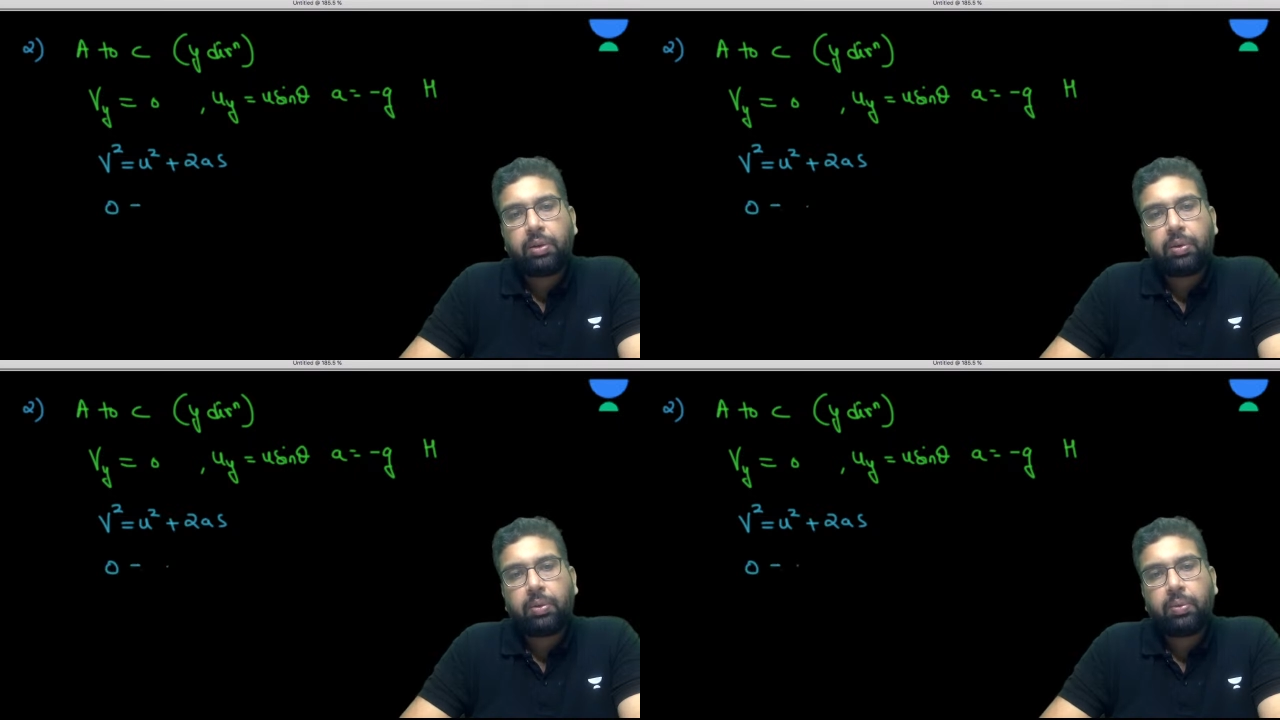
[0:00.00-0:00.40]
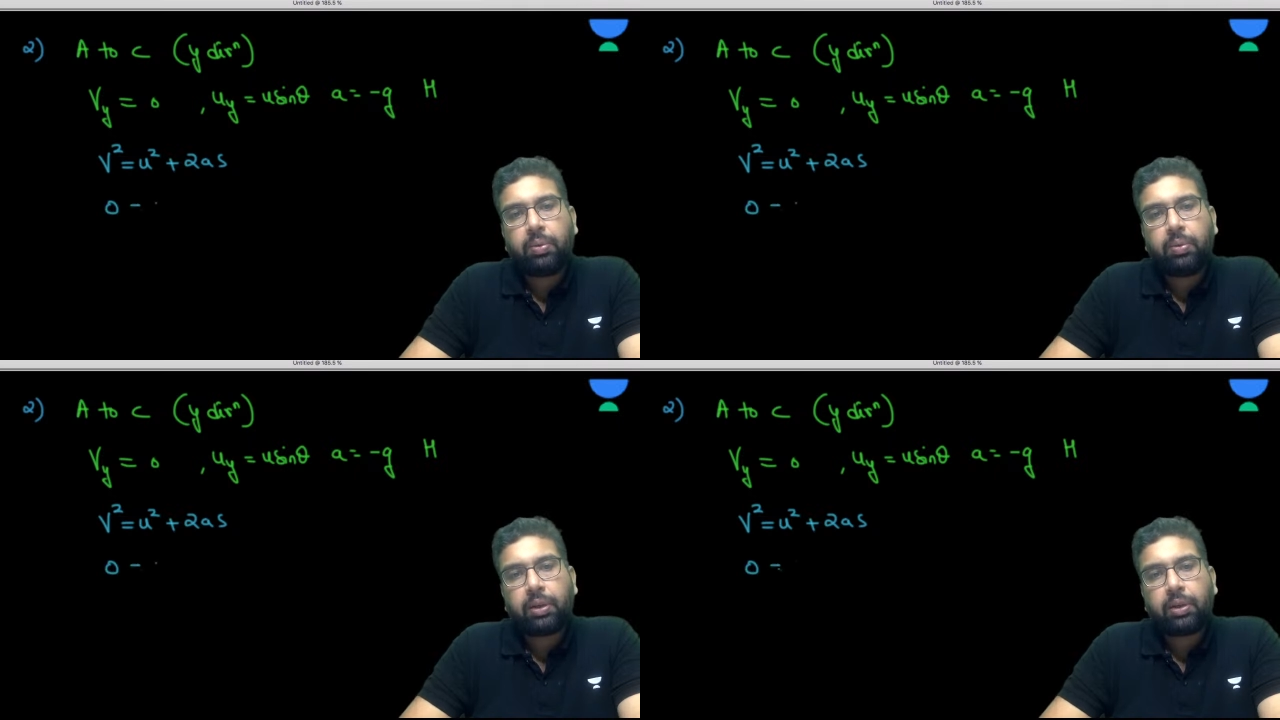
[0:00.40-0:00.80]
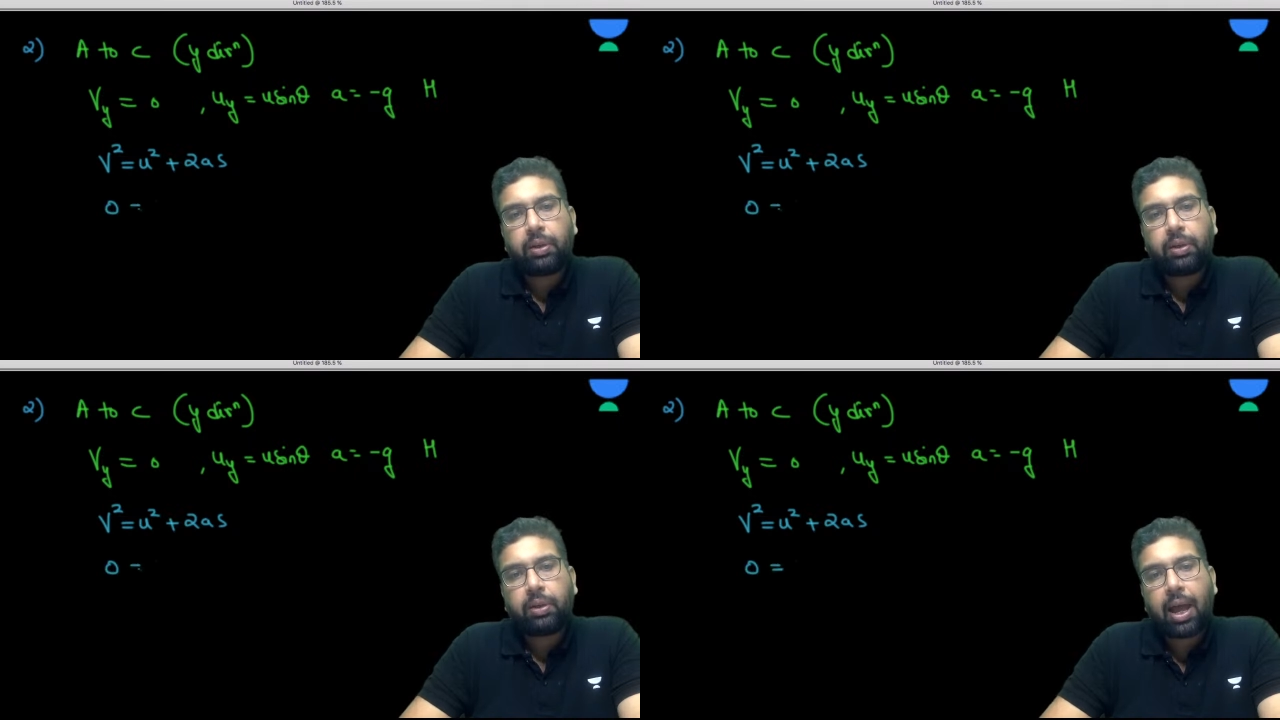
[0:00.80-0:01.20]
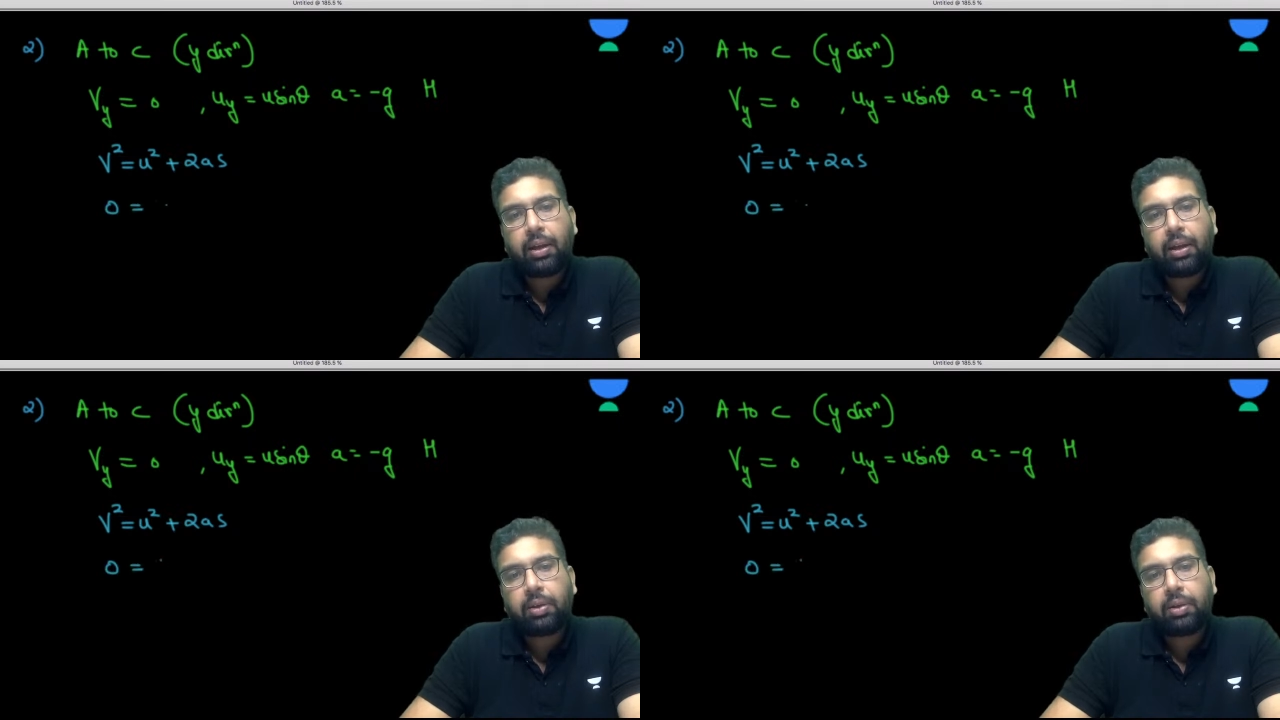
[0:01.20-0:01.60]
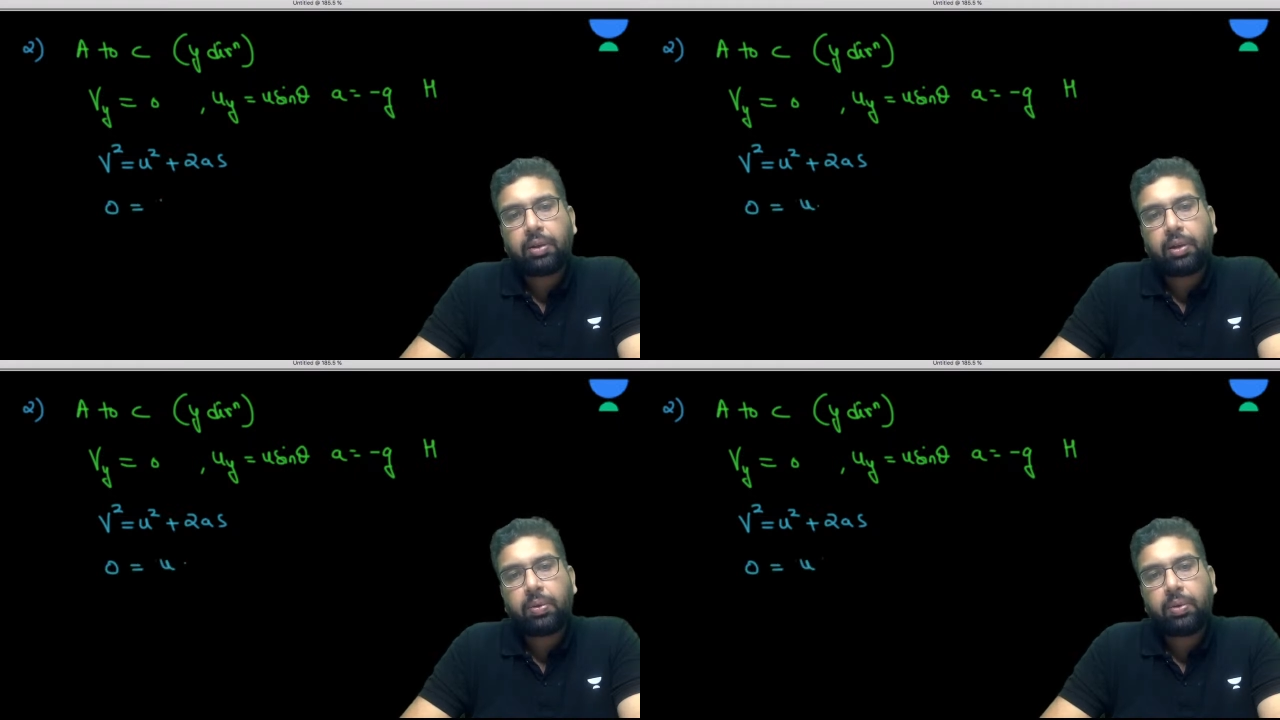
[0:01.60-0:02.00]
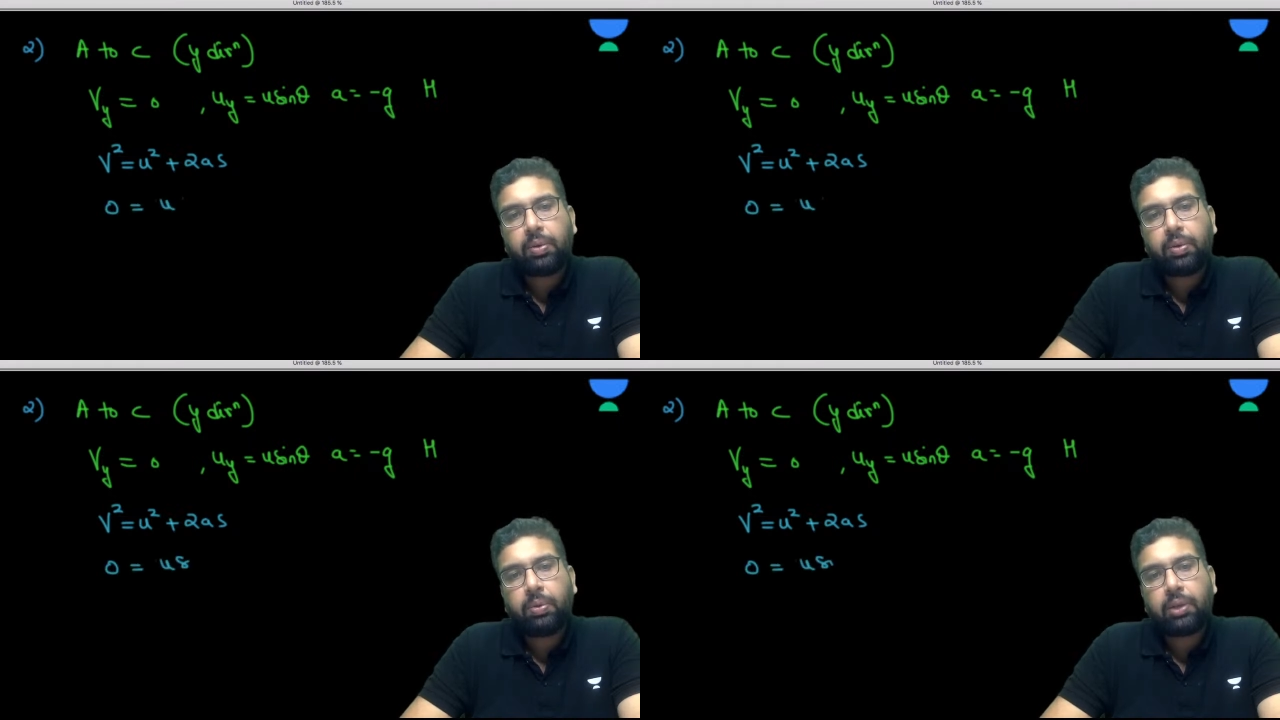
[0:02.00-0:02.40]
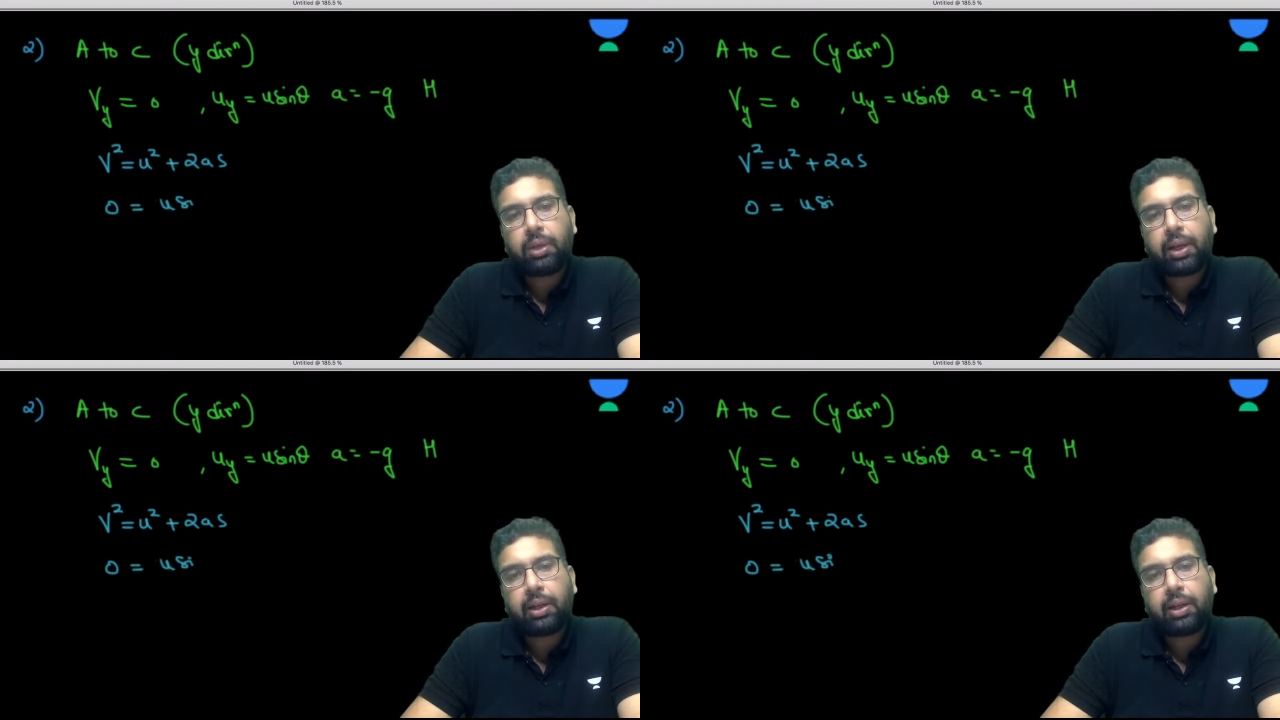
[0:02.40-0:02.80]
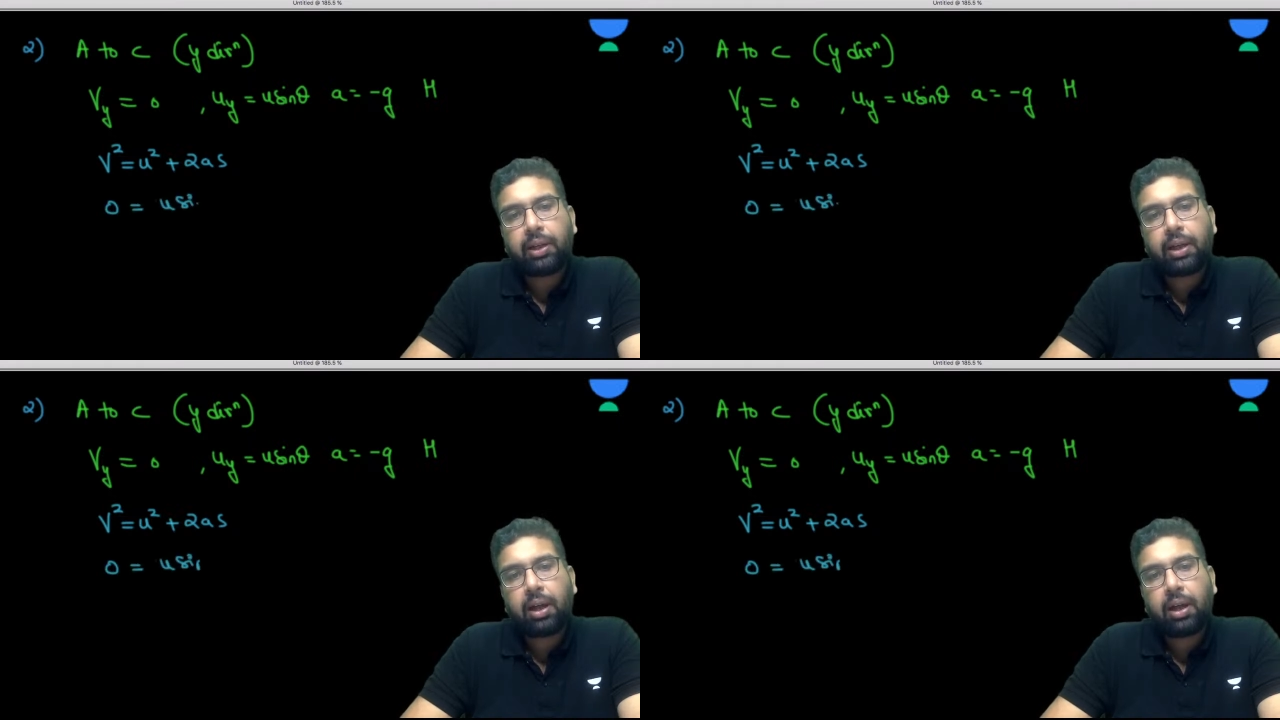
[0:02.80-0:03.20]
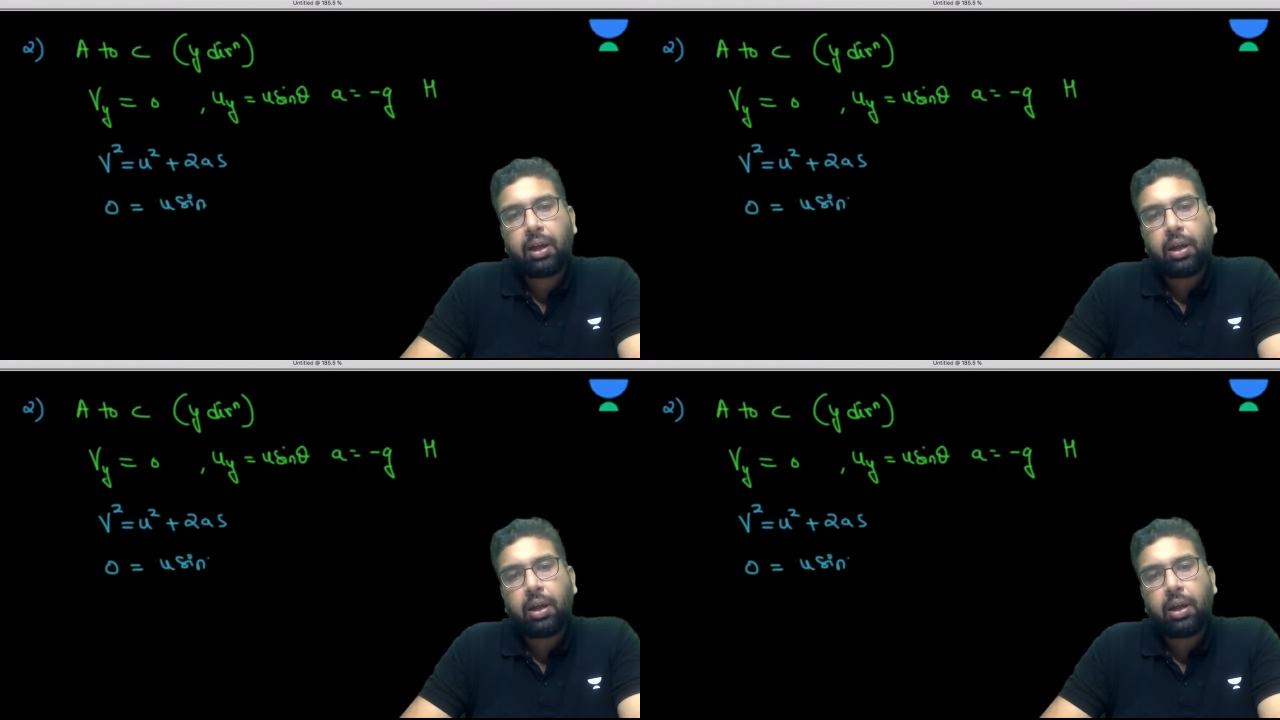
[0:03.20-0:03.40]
U square is equal to U sine theta